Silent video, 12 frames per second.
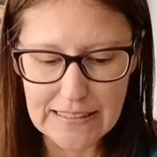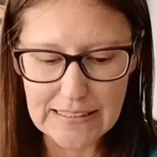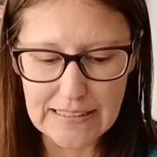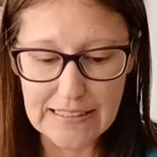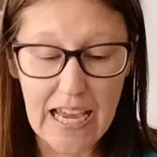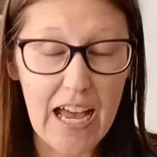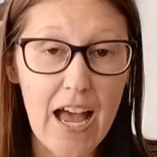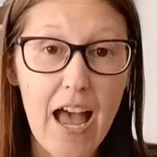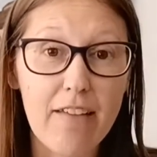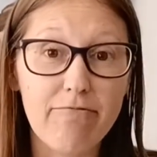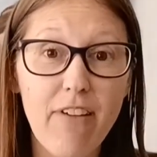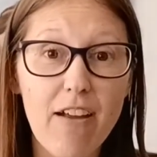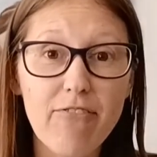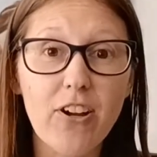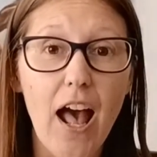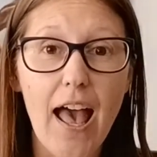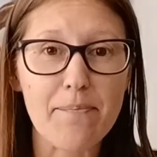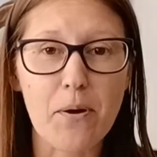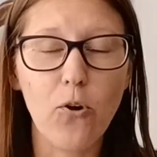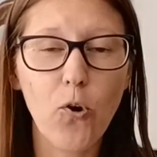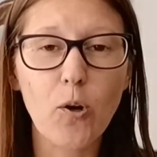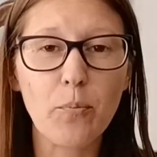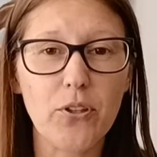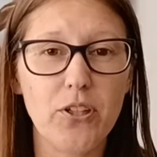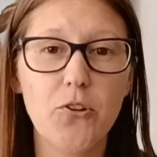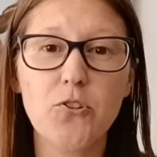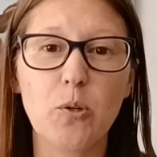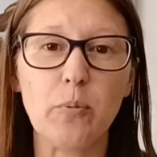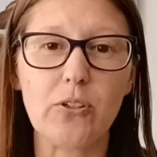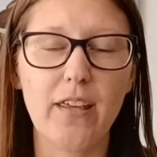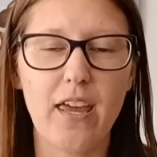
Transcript: Yeah, I forgot. I'm a horrible YouTuber.